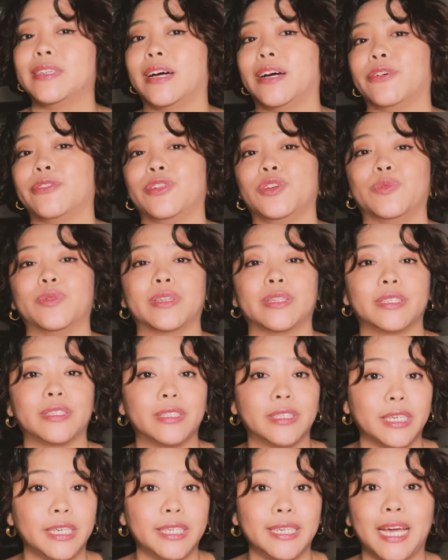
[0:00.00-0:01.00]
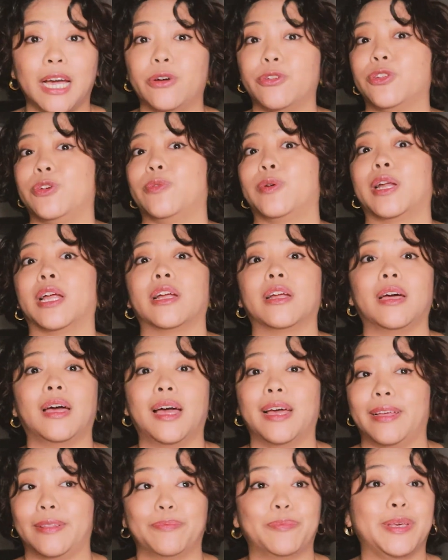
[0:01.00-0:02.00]
How do you want it done? How do you
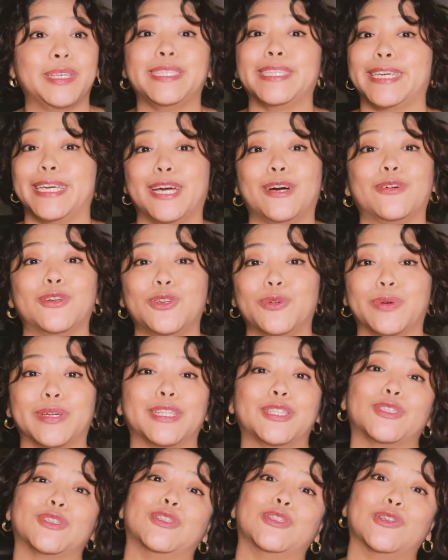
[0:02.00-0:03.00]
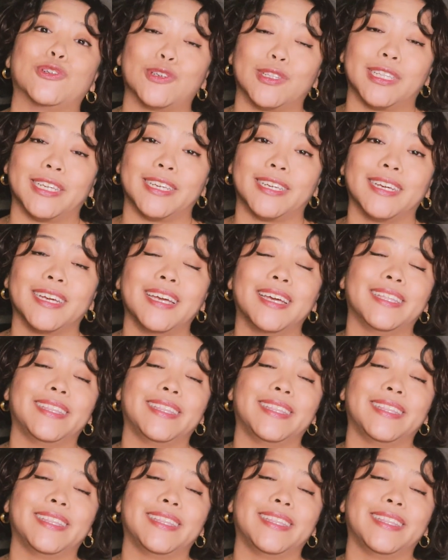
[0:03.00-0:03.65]
want it to look like,